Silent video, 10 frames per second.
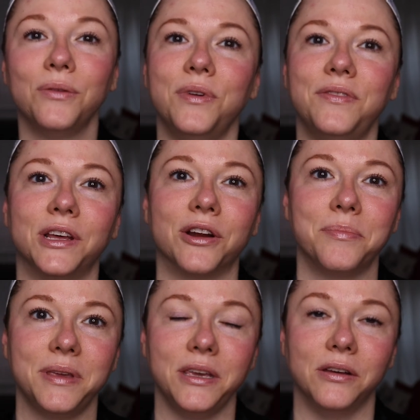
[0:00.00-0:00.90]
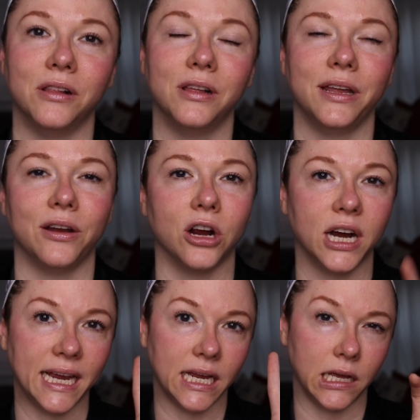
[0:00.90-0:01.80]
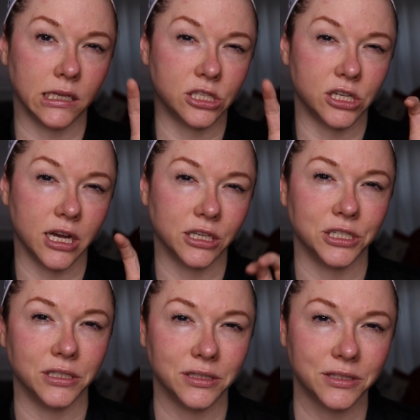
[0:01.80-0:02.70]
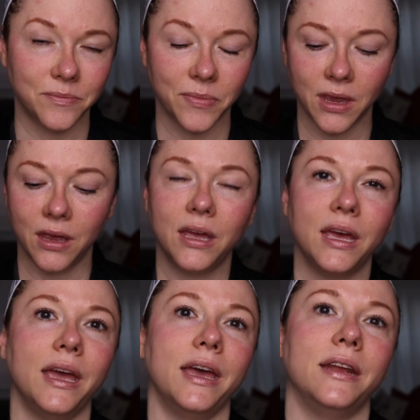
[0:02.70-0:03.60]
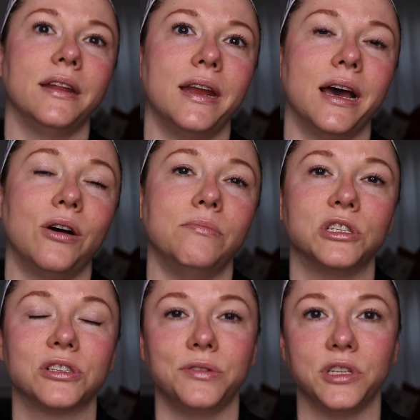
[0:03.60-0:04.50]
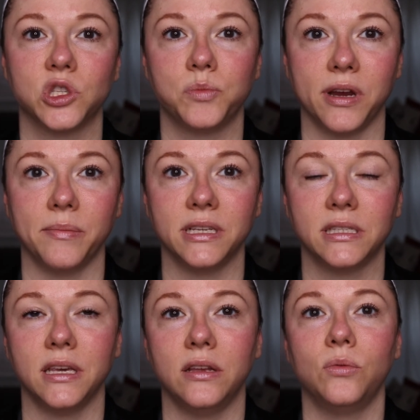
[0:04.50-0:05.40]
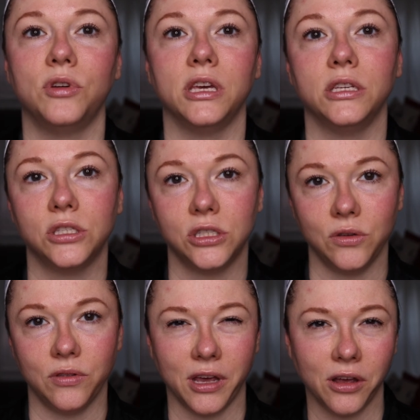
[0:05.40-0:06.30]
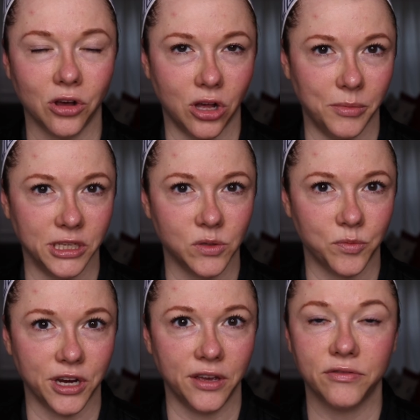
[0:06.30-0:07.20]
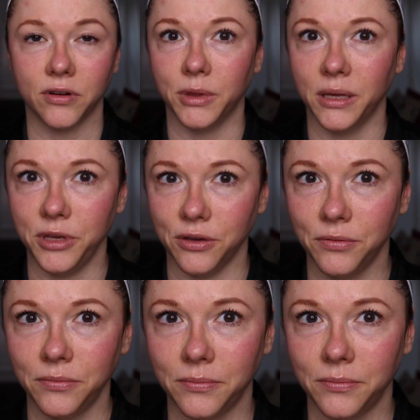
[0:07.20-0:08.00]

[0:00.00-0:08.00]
We've done our peel and our extractions. And now I'm just going to spray my skin with a soothing, calming spray from Lemieux.